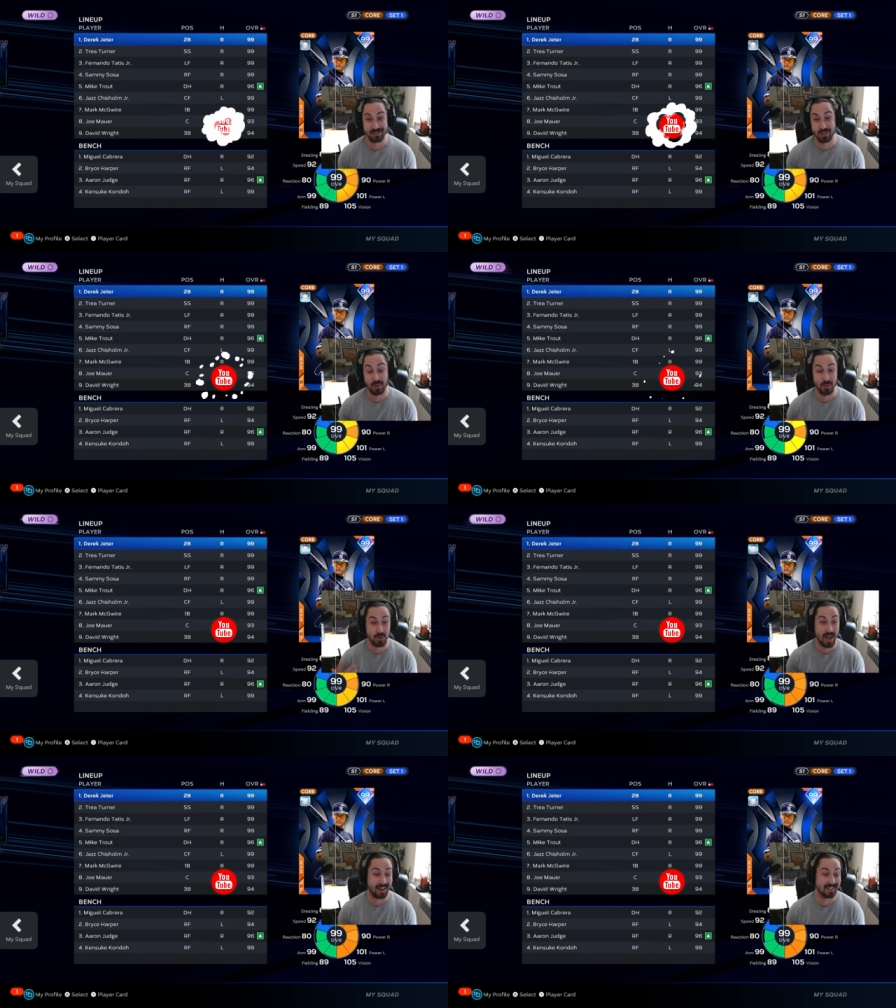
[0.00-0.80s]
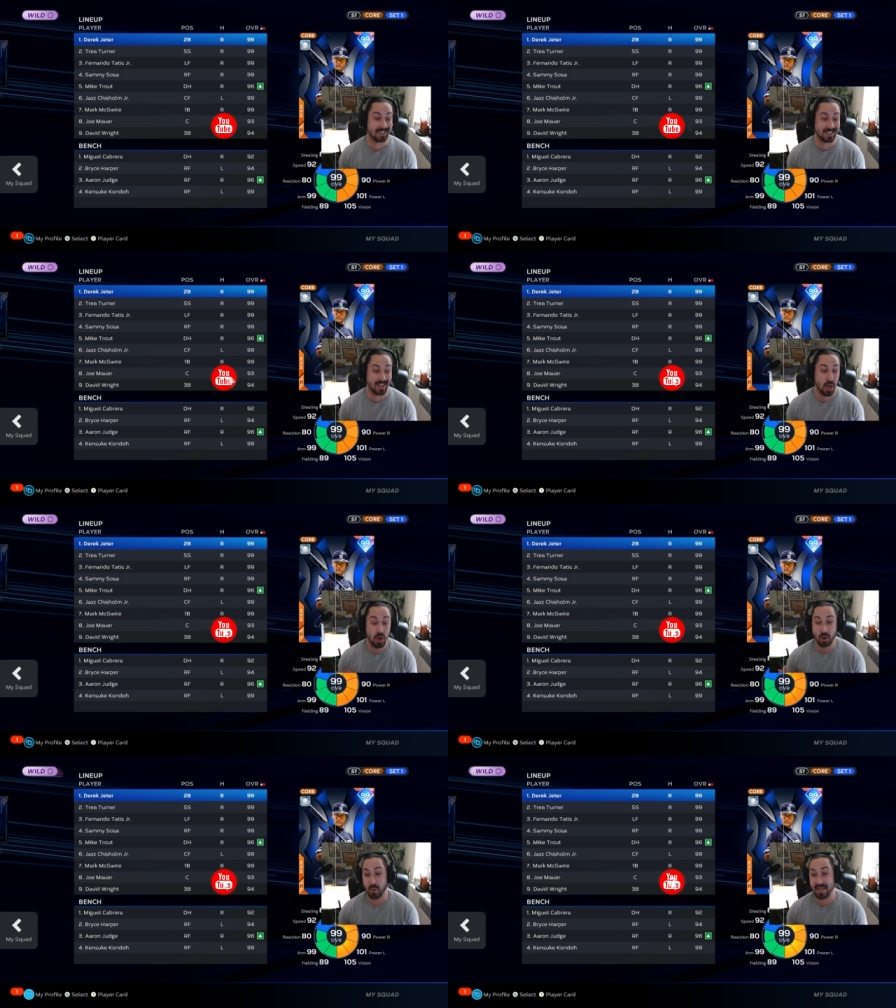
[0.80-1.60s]
so you're not going to see
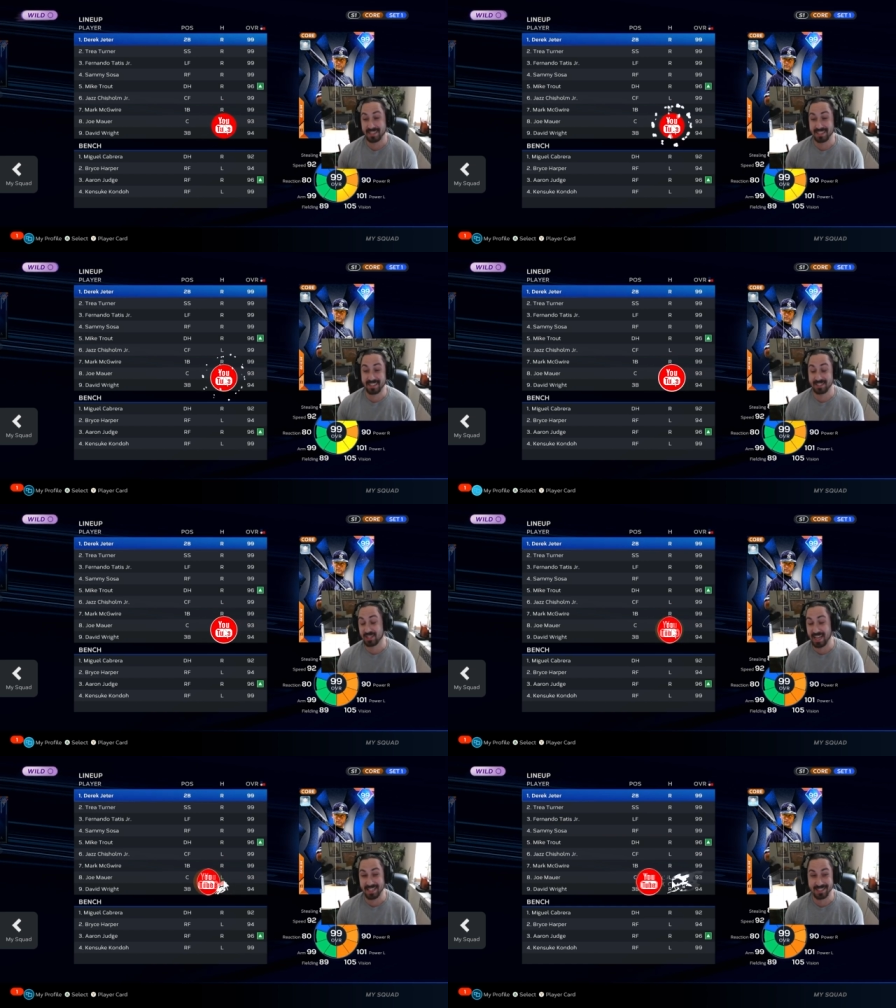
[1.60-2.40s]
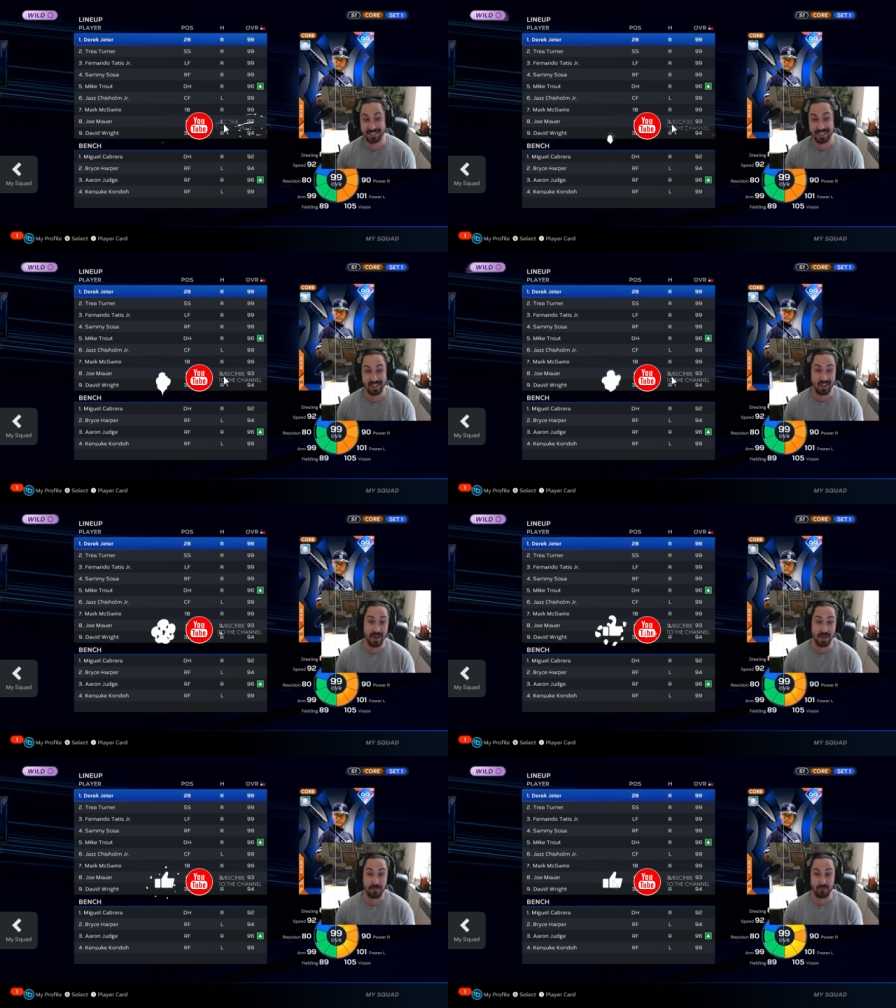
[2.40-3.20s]
crazy changes in the
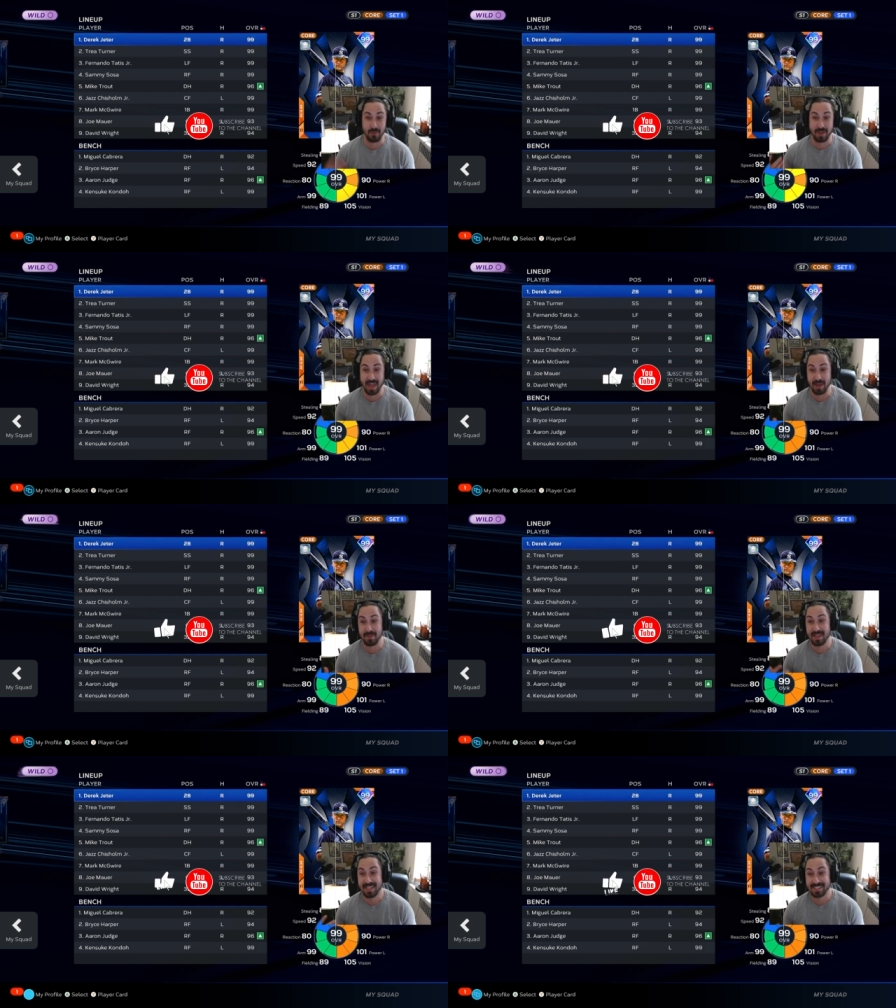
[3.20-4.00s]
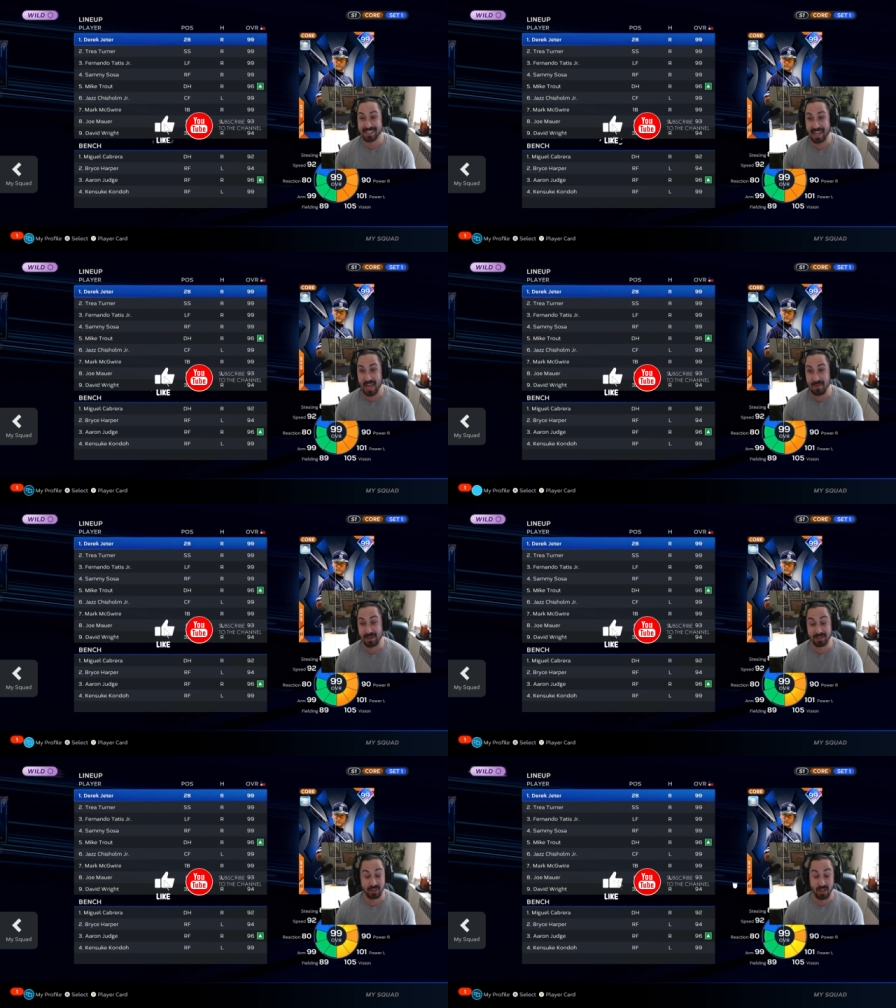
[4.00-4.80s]
lineup from game to game
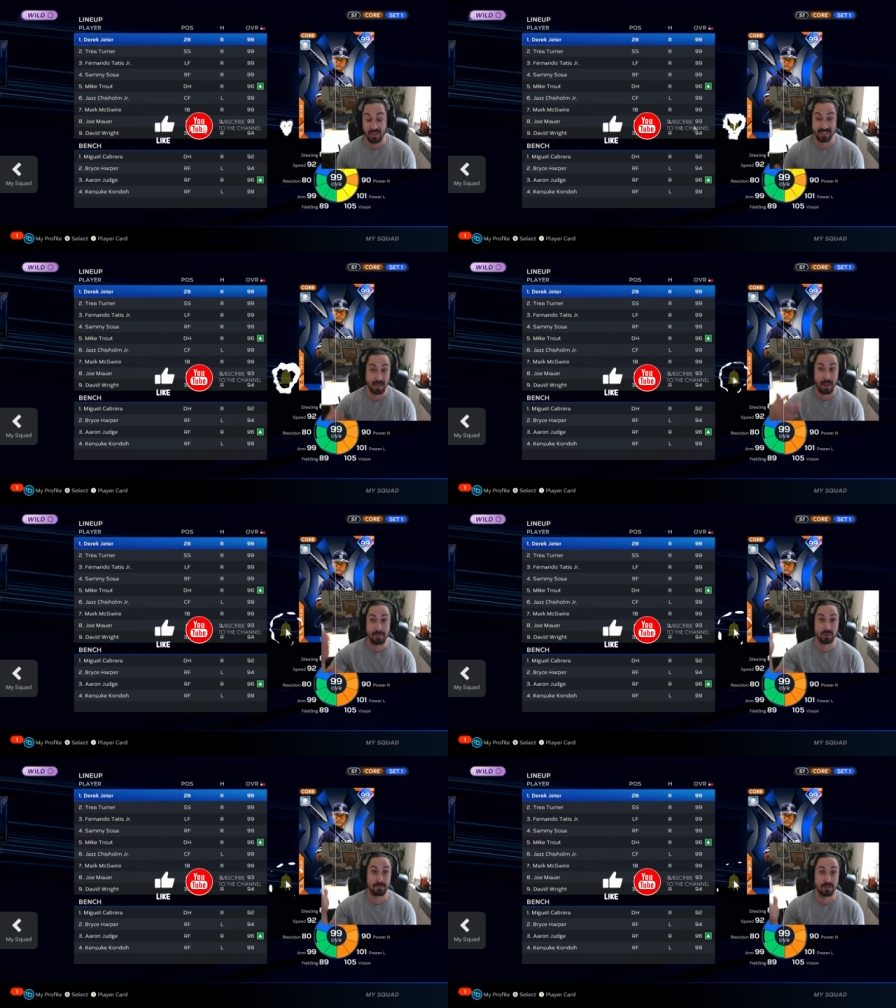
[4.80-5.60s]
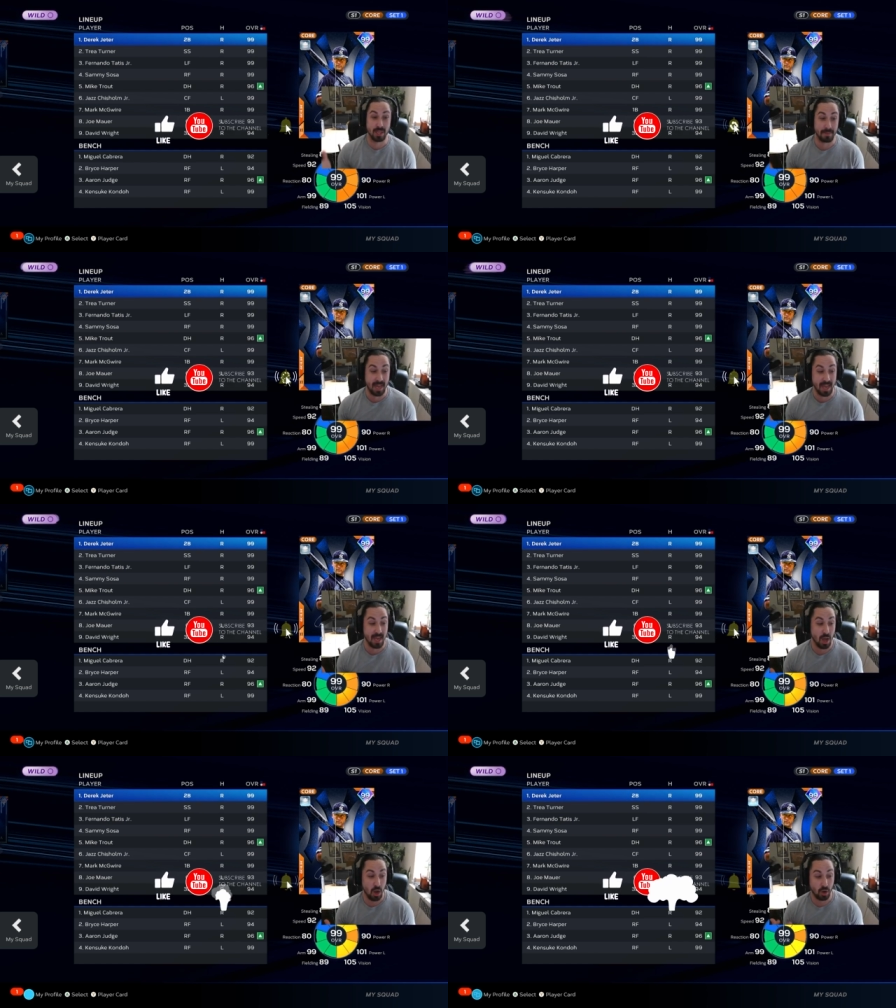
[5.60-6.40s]
un unless I'm able to build up a
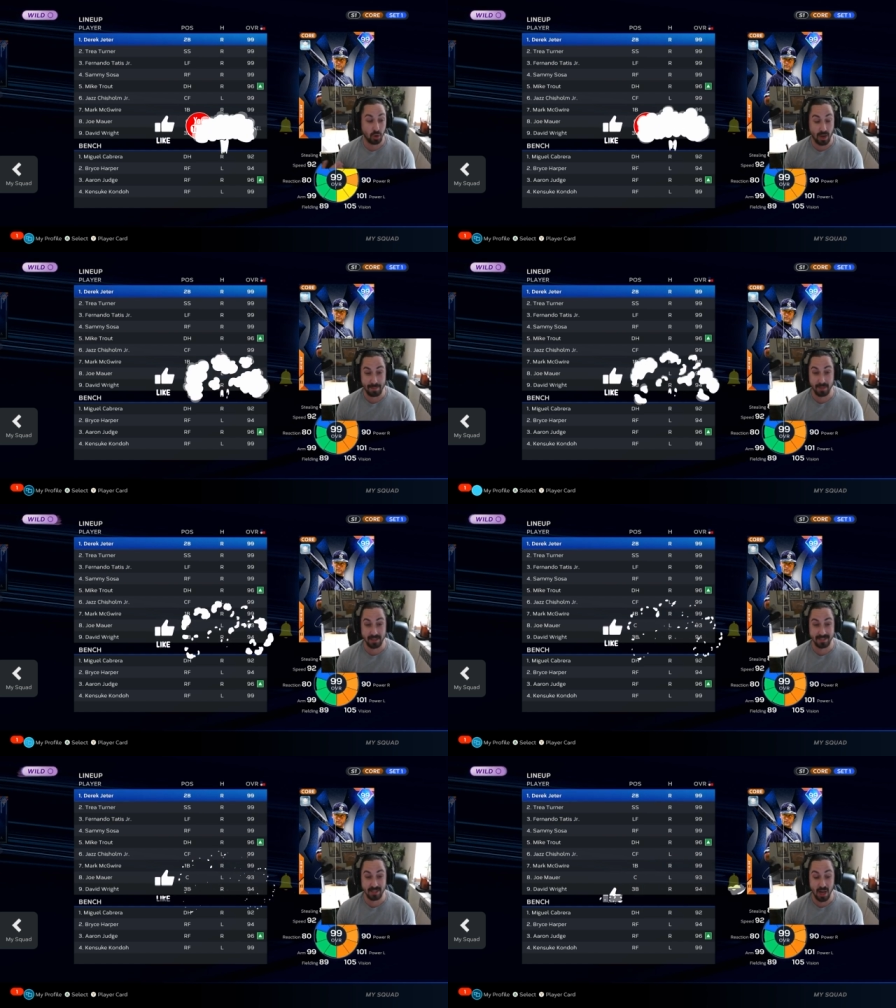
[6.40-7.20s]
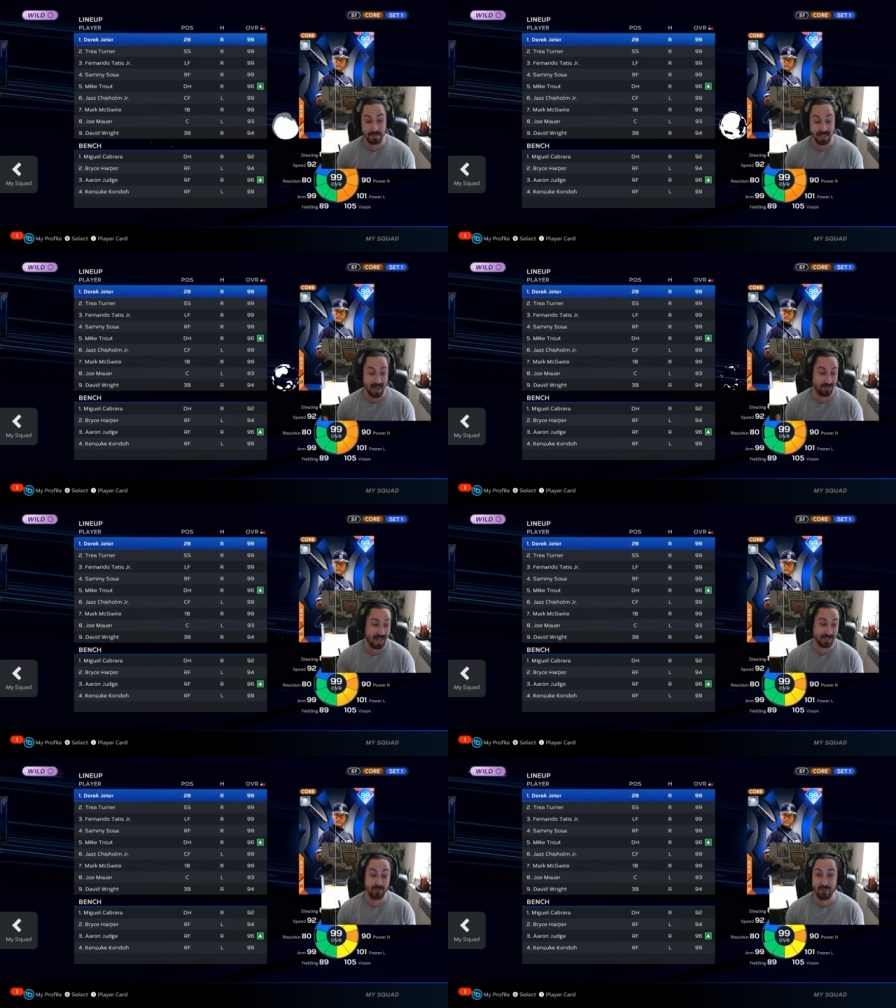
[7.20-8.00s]
crap ton of stubs. I have
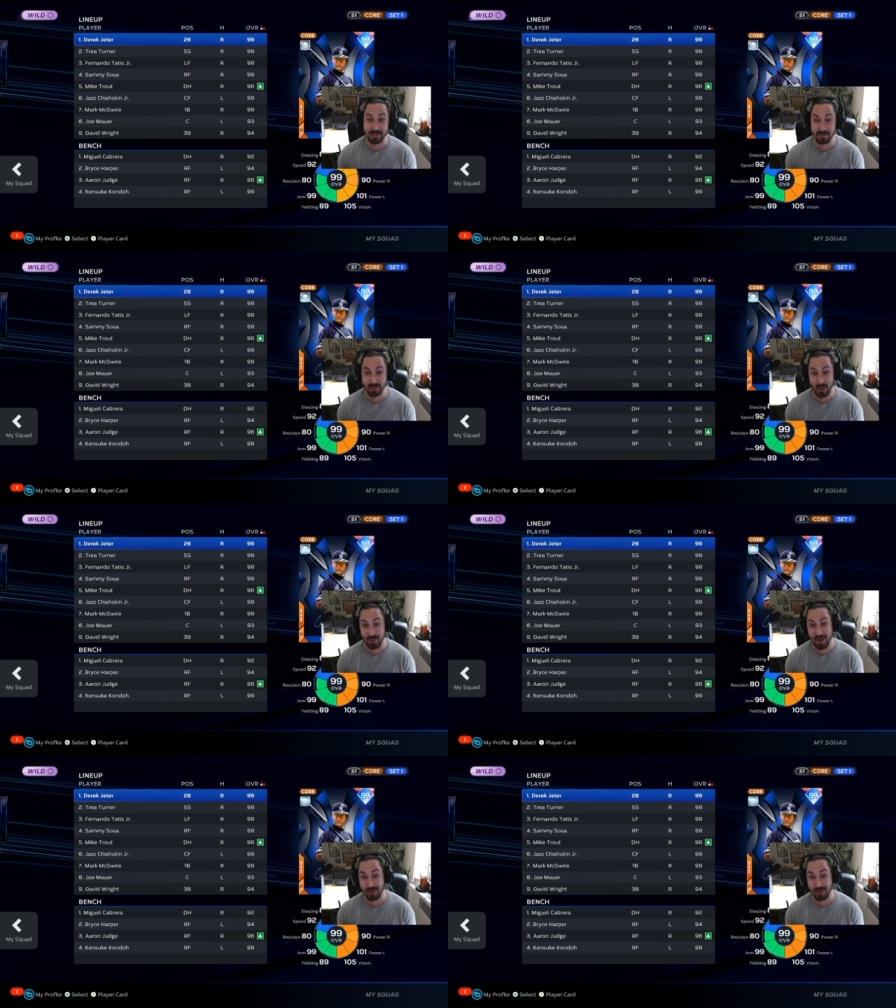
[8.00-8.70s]
lots of investments going on